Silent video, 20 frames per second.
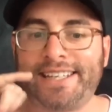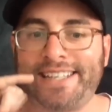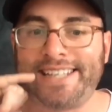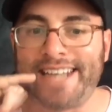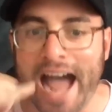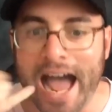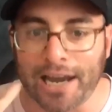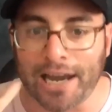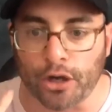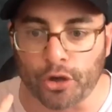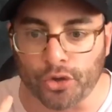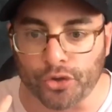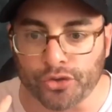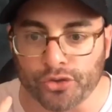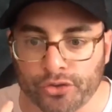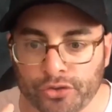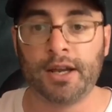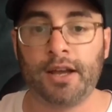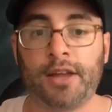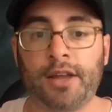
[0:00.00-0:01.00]

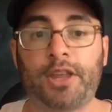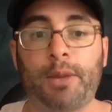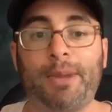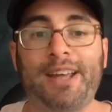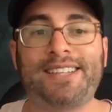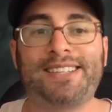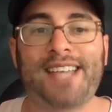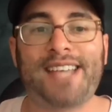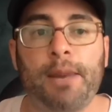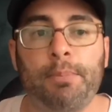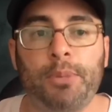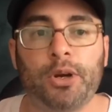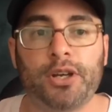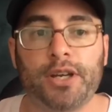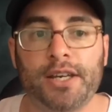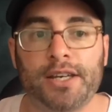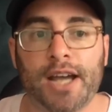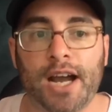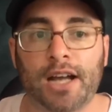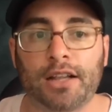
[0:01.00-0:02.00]
They made $10
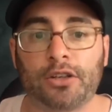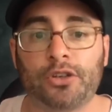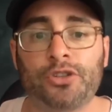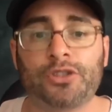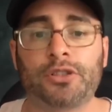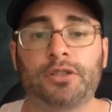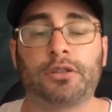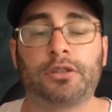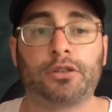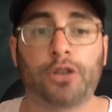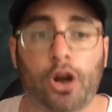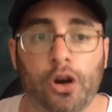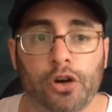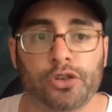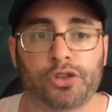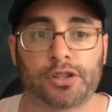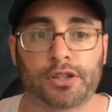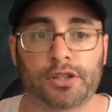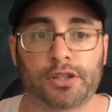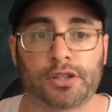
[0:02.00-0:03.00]
billion
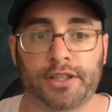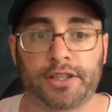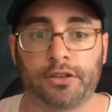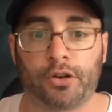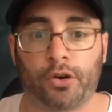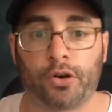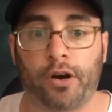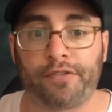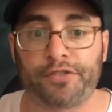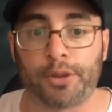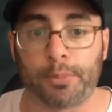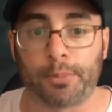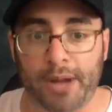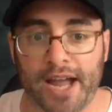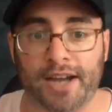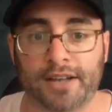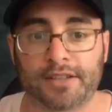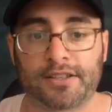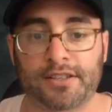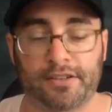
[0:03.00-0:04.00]
largely off the
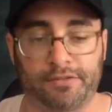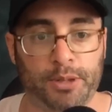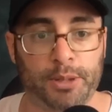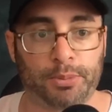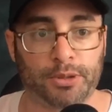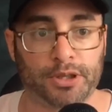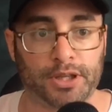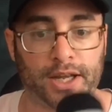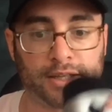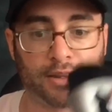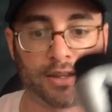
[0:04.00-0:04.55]
backs of people like